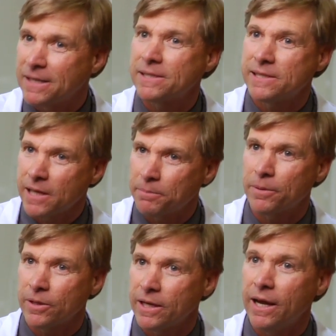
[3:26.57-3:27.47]

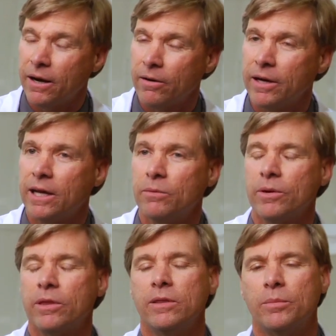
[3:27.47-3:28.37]
separate area
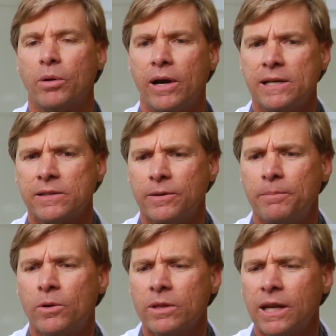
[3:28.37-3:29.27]
within the breast. So it
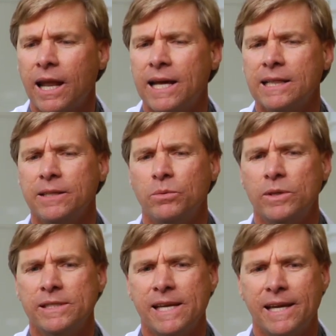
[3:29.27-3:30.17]
more than likely
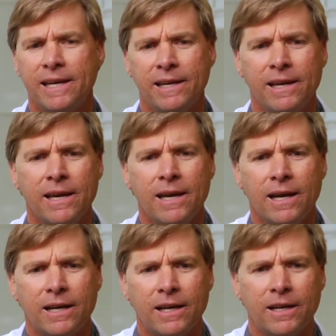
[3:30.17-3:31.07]
was a
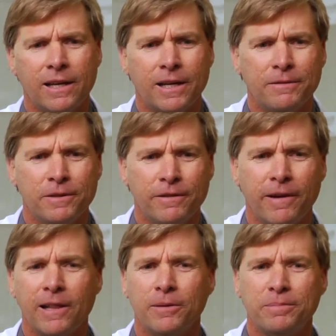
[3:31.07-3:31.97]

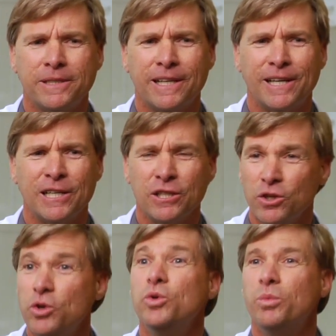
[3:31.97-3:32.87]
developed
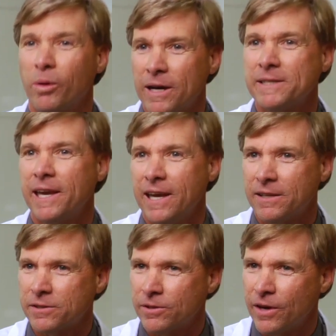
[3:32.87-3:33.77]
new breast
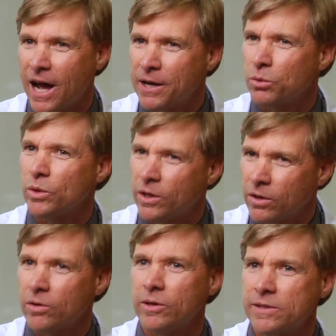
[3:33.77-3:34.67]
cancer, not a
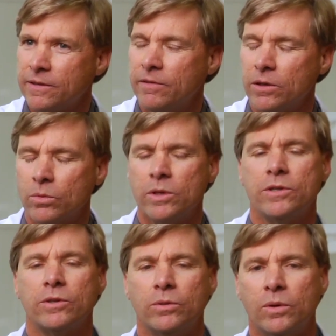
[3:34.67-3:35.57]
recurrence of the original